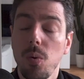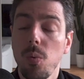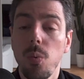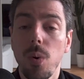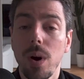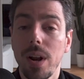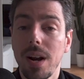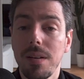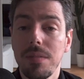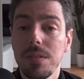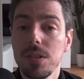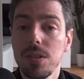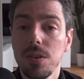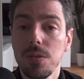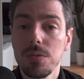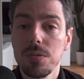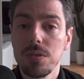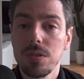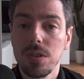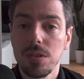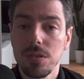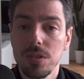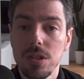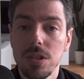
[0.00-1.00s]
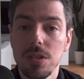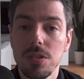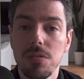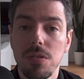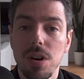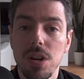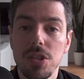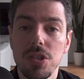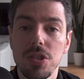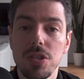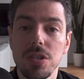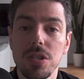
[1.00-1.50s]
whatever those
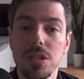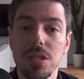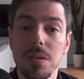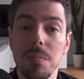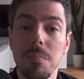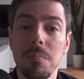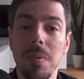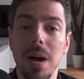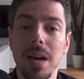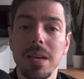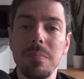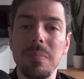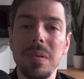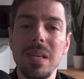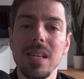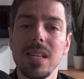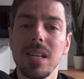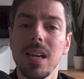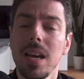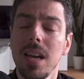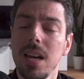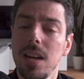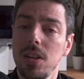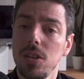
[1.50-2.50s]
considerations might be.